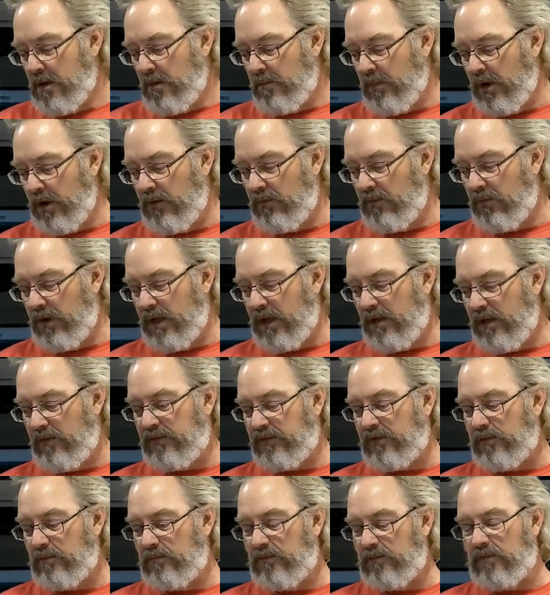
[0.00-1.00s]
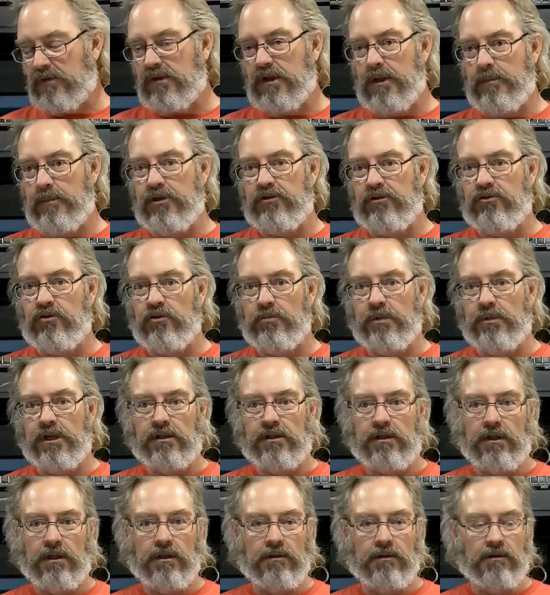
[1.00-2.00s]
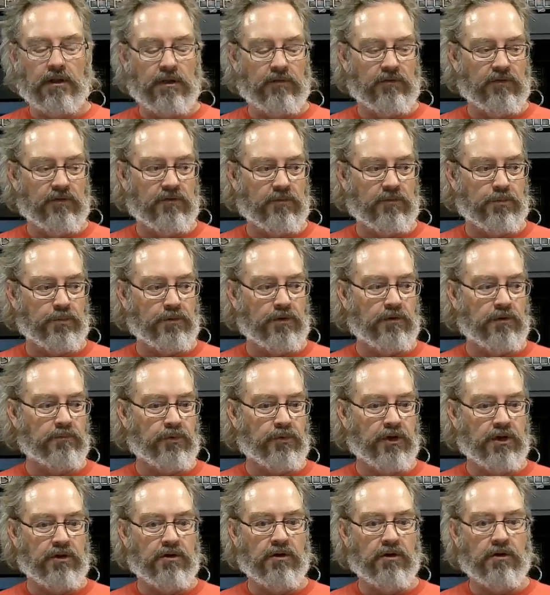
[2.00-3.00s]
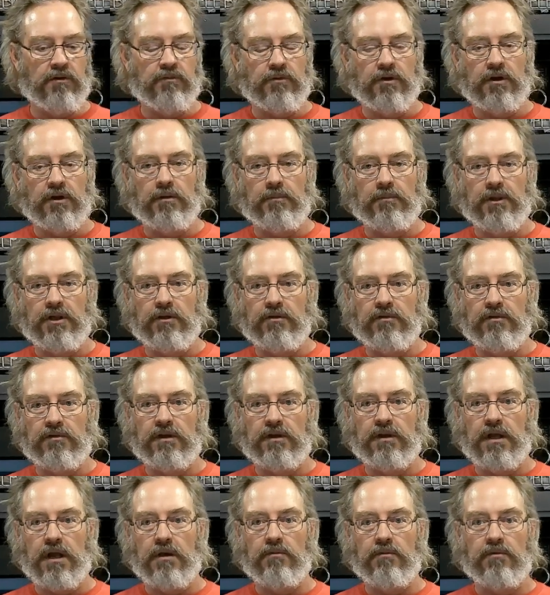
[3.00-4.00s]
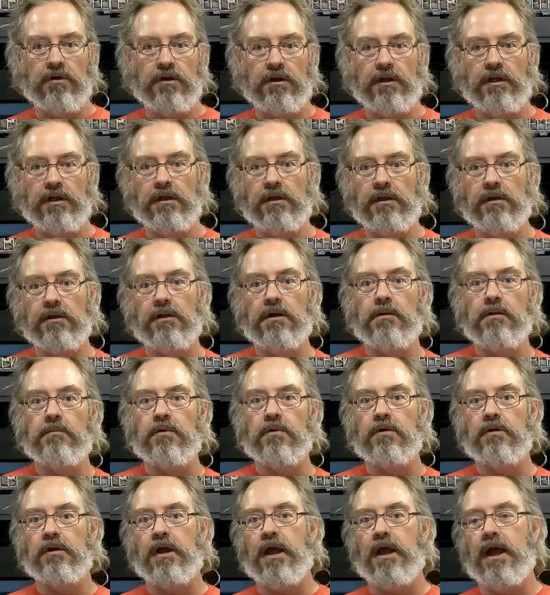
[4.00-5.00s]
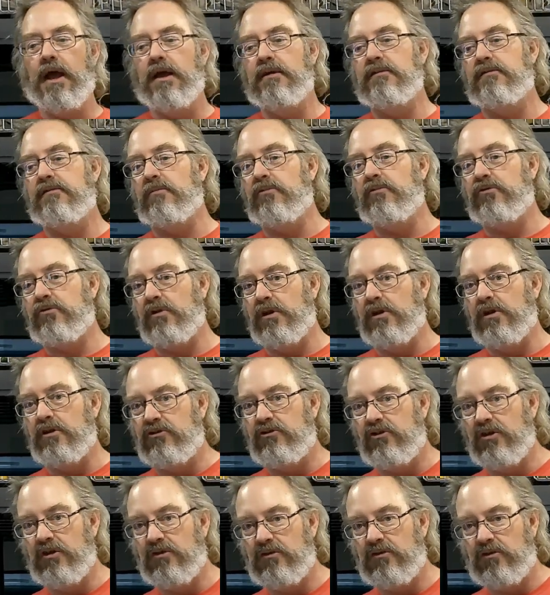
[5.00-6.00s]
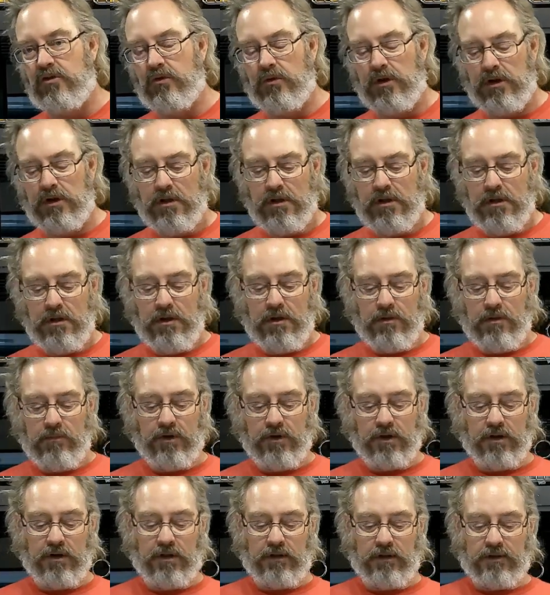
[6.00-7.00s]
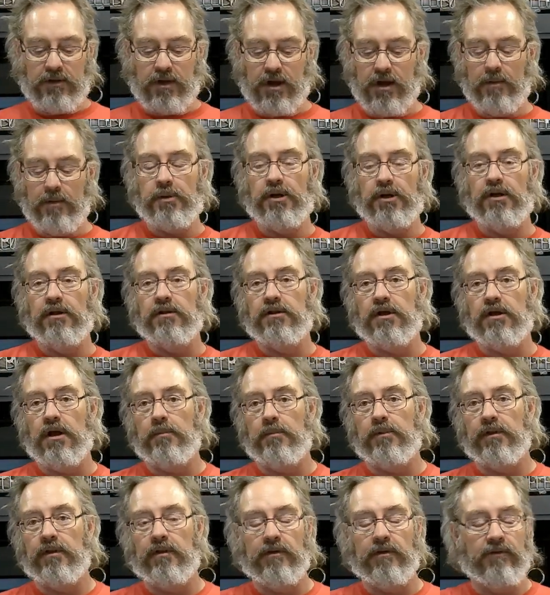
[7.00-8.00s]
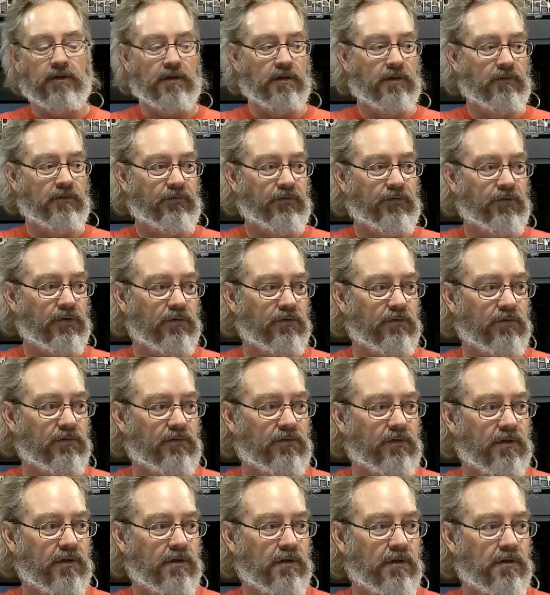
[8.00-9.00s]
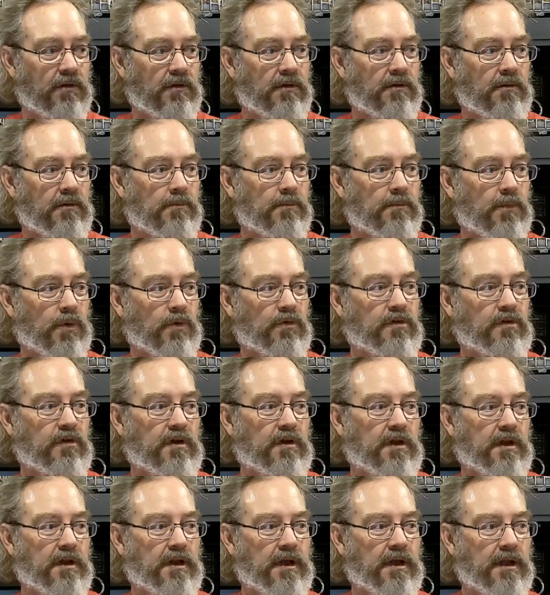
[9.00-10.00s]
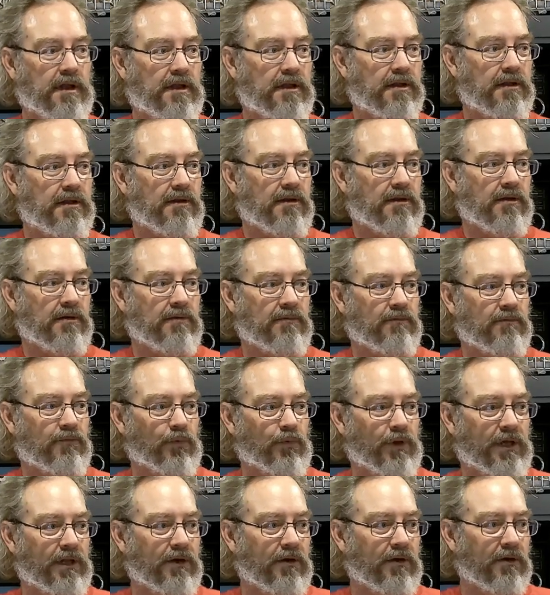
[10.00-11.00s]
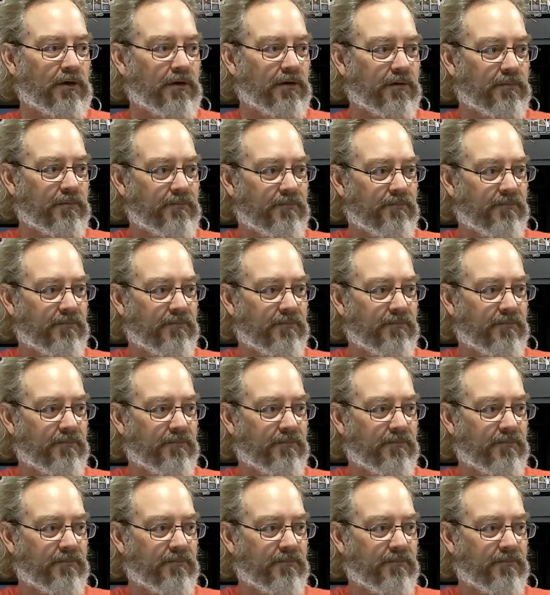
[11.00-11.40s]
But we have some sloppy Joe meat that was pre-cooked. We're gonna be using that. We're gonna heat it up. We're gonna add some shredded cheese to it. We're gonna top it on top of the infused Molson Canadian wiener.